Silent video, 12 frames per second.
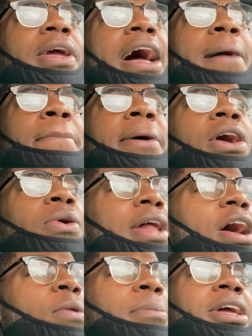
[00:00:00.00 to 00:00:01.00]
We got bailed
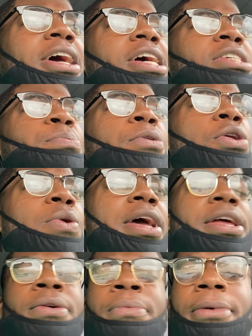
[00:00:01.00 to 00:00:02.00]
out because bro
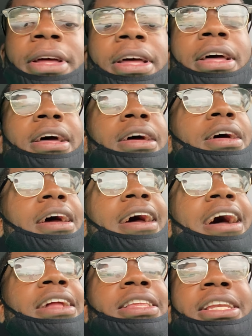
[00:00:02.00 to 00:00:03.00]
hit him
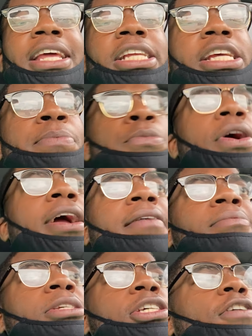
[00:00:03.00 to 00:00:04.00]
after DJ Moore
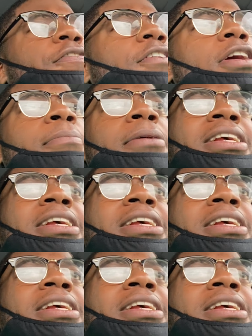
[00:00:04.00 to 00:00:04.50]
gave himself up.